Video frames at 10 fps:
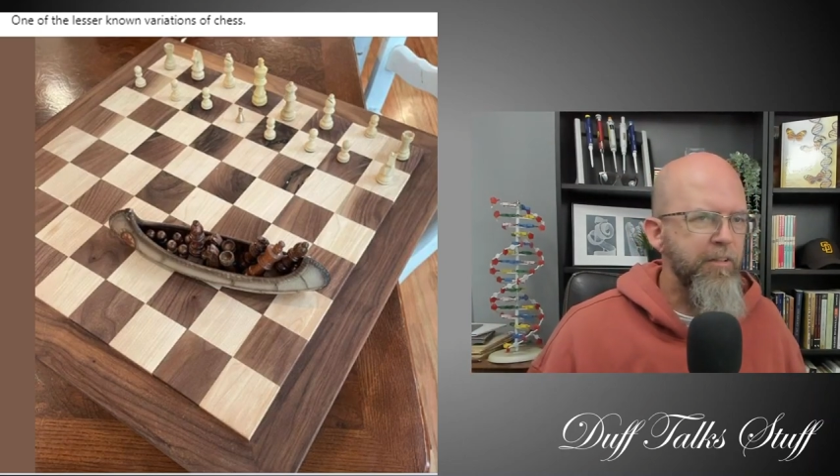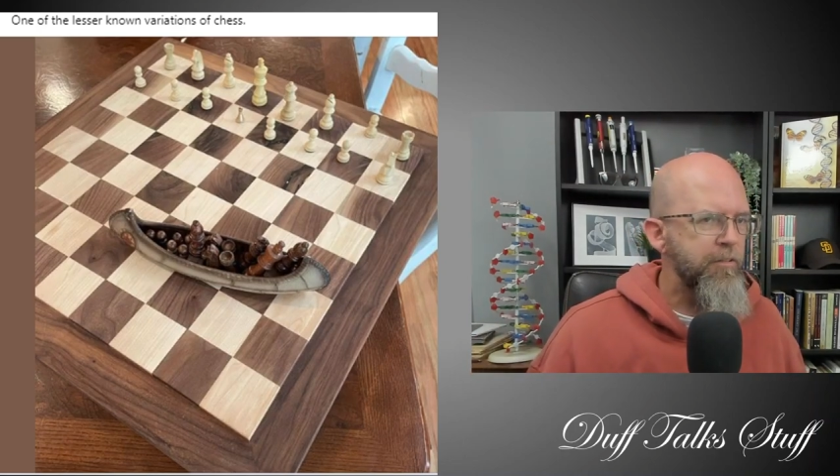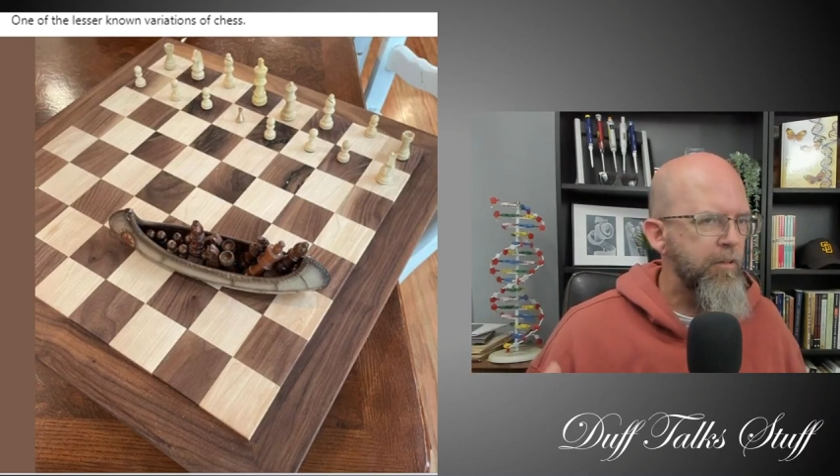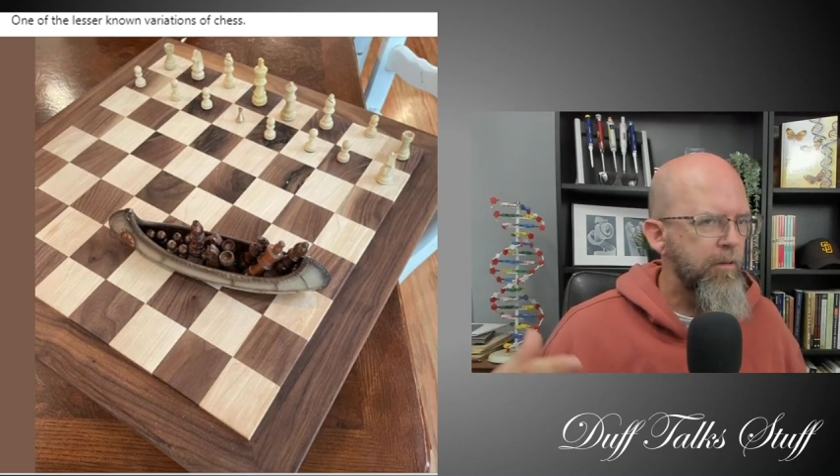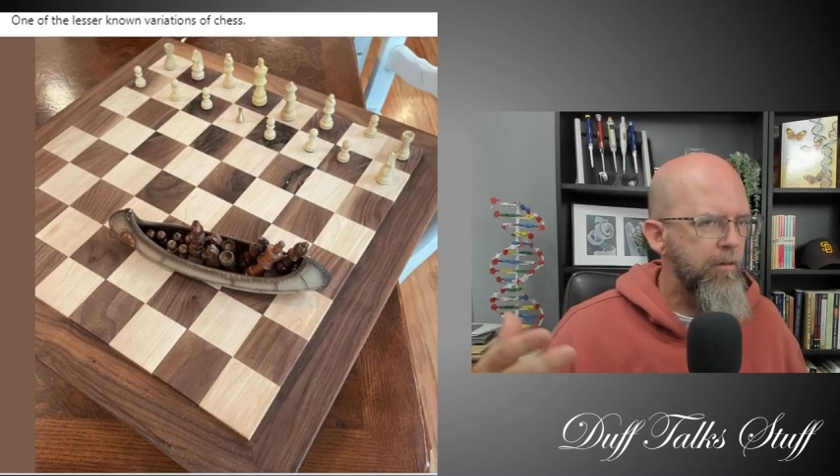
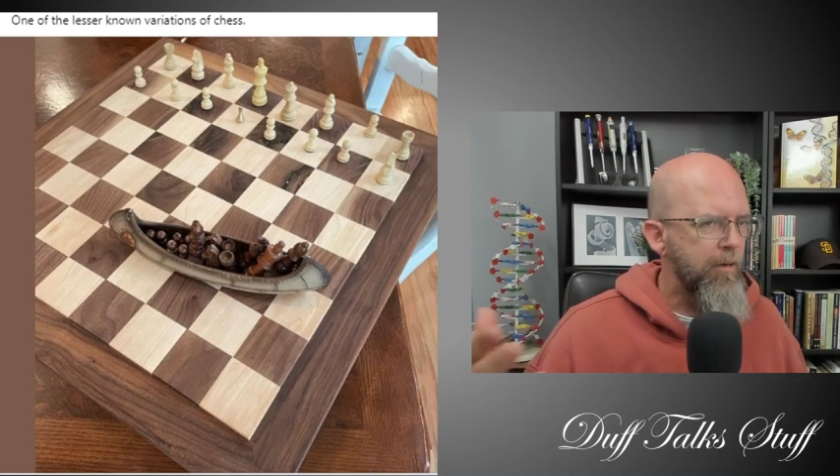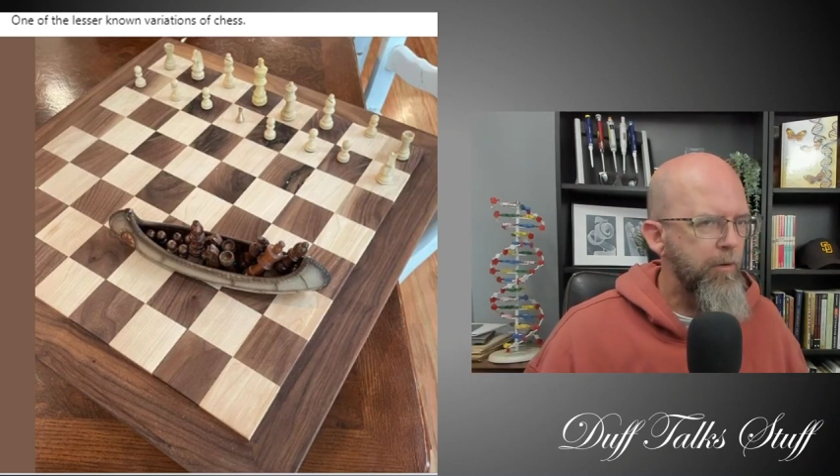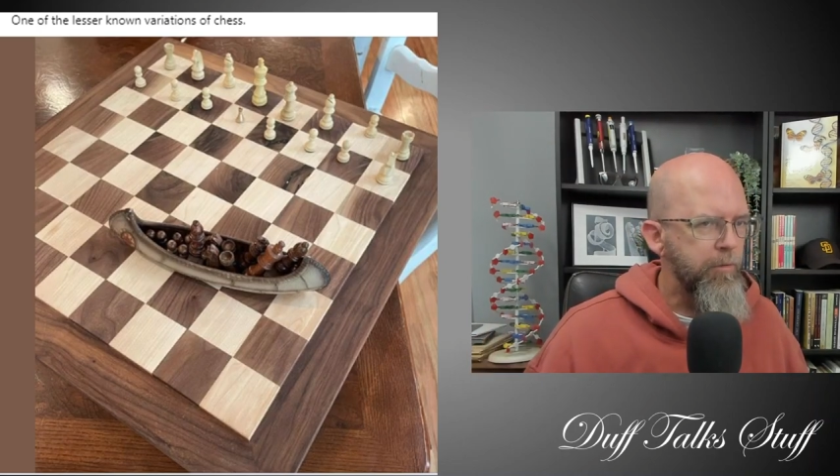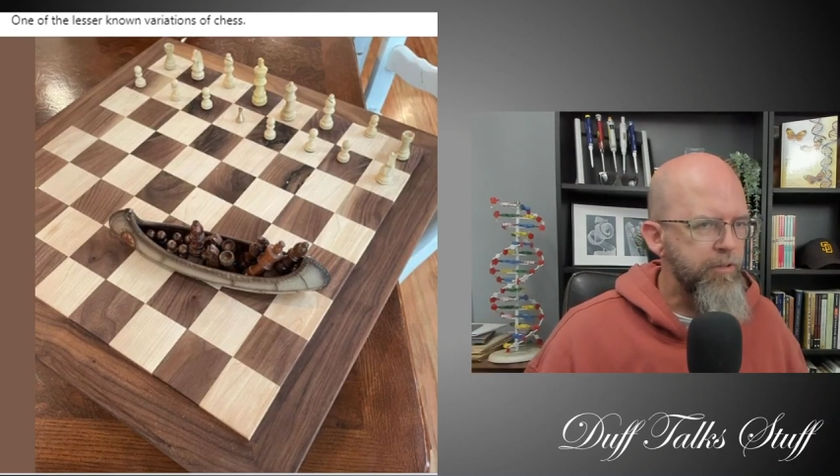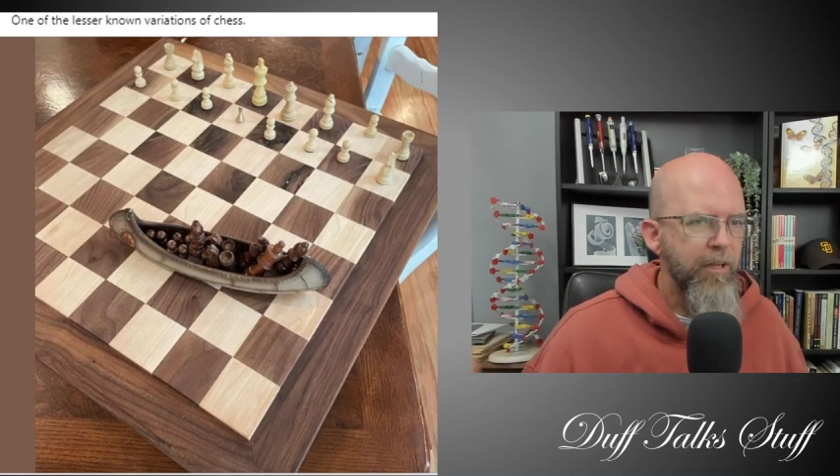And so
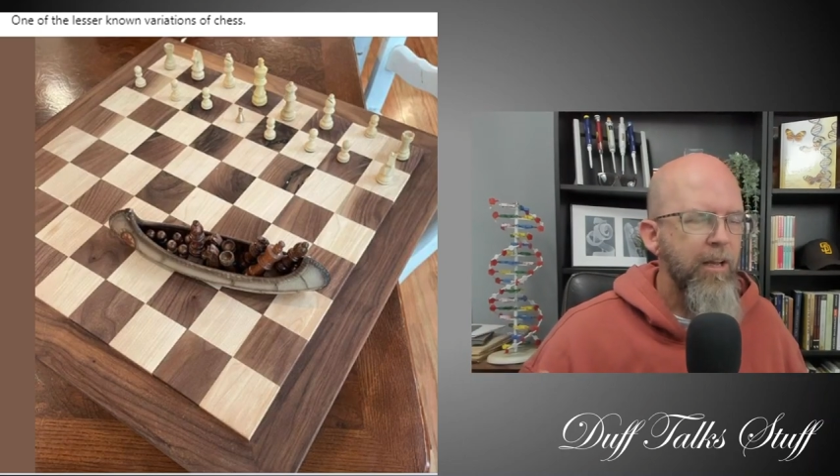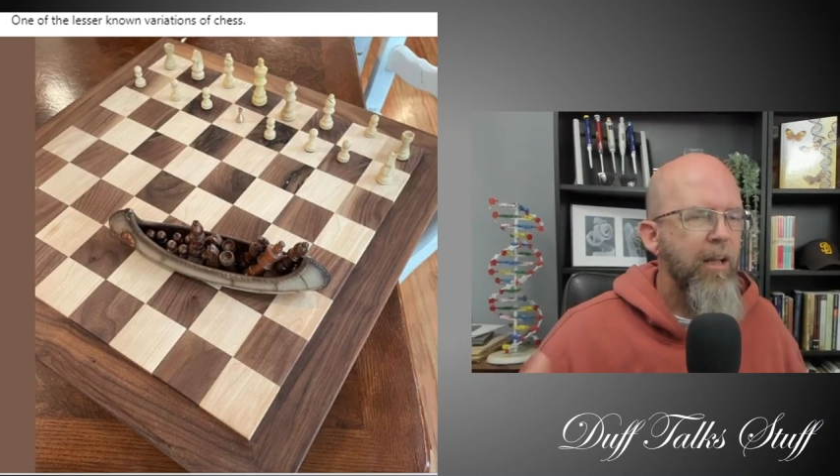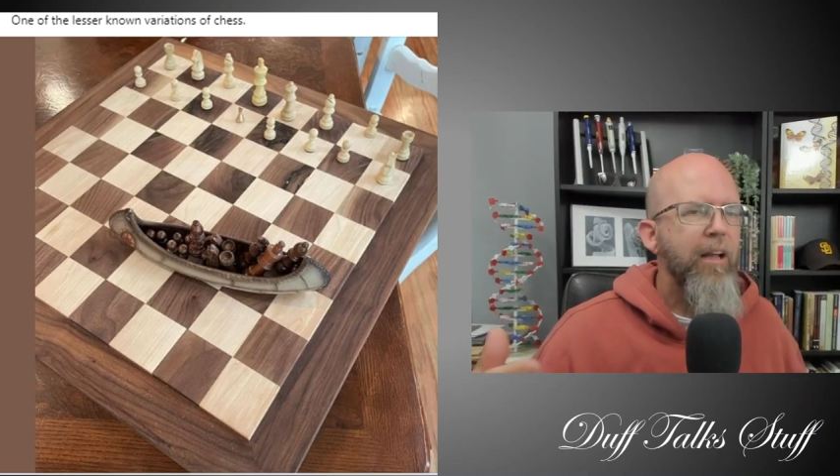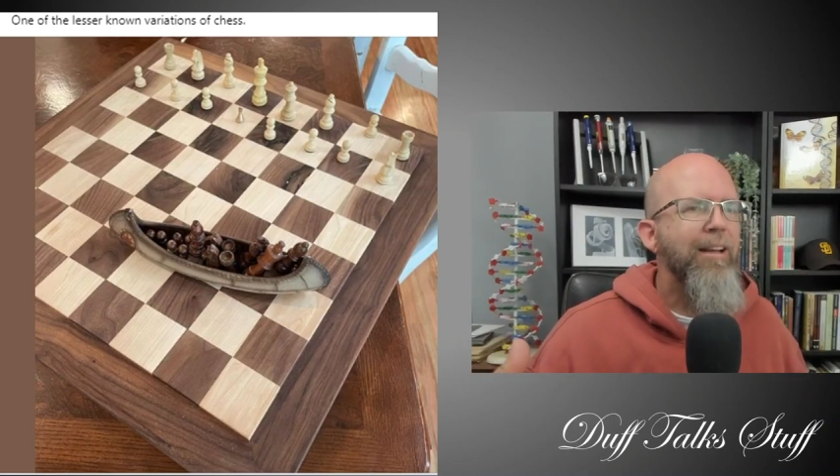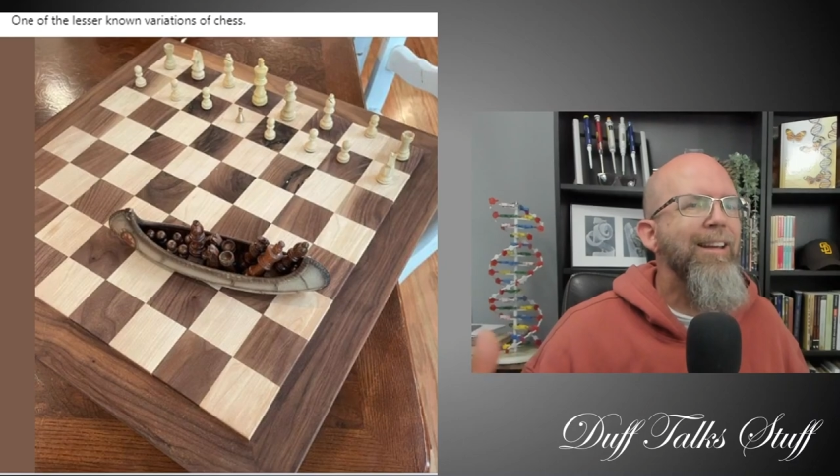I was
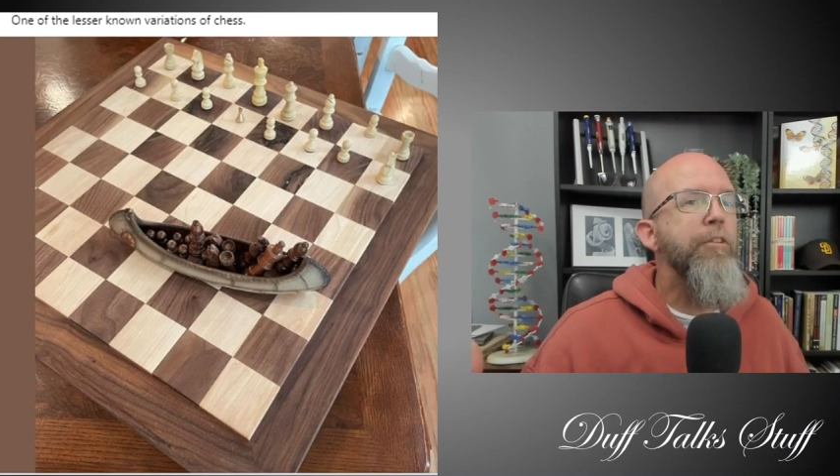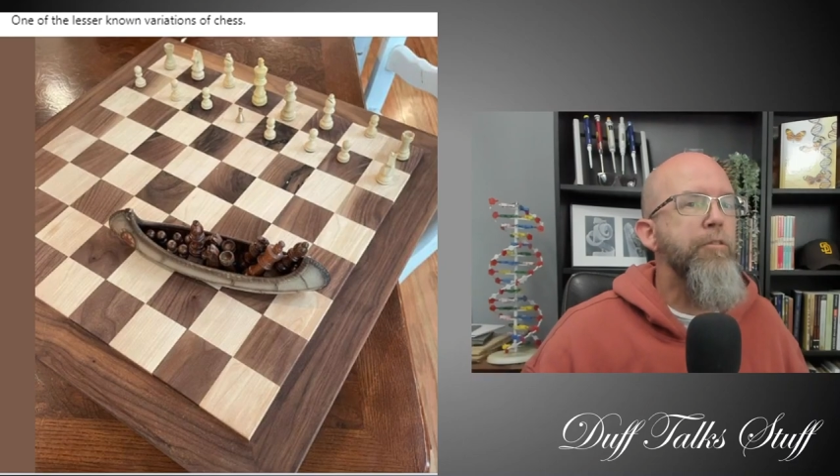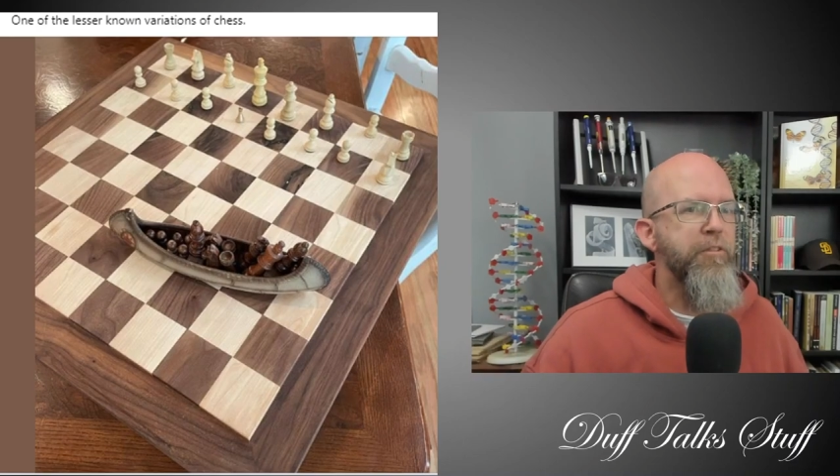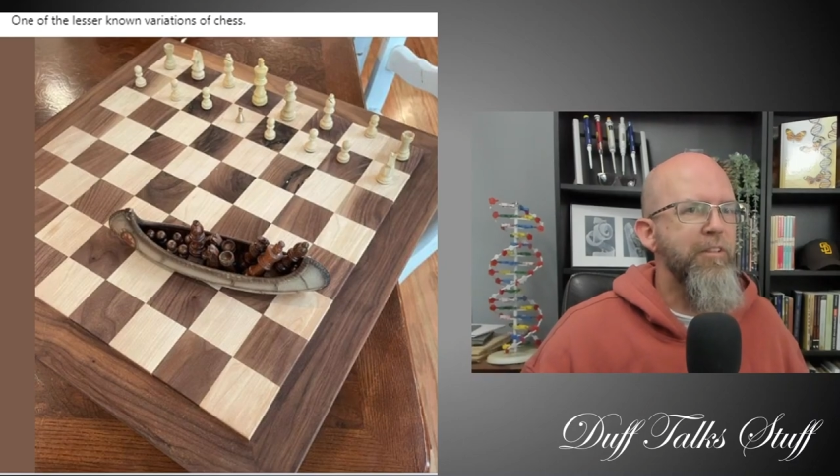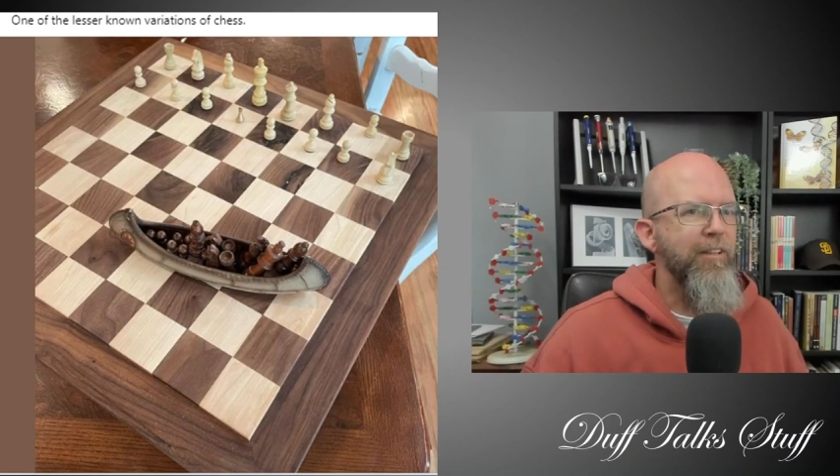
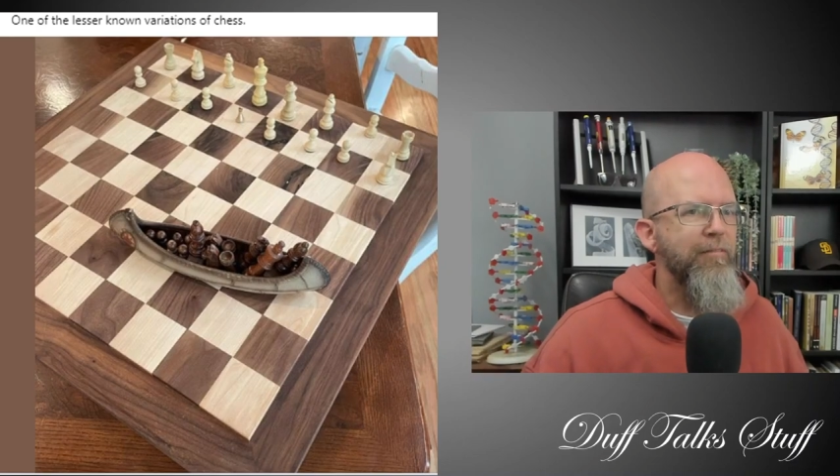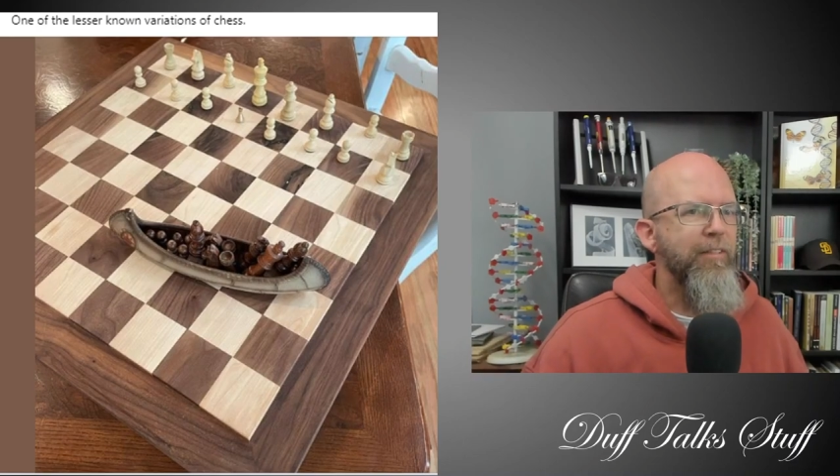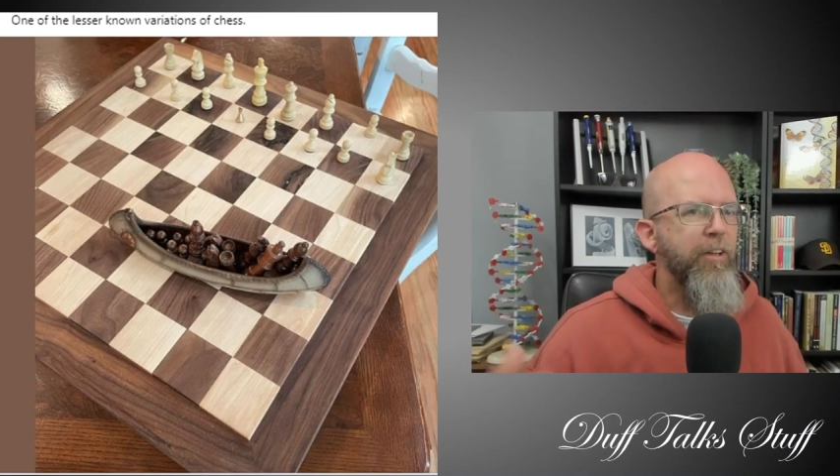interested,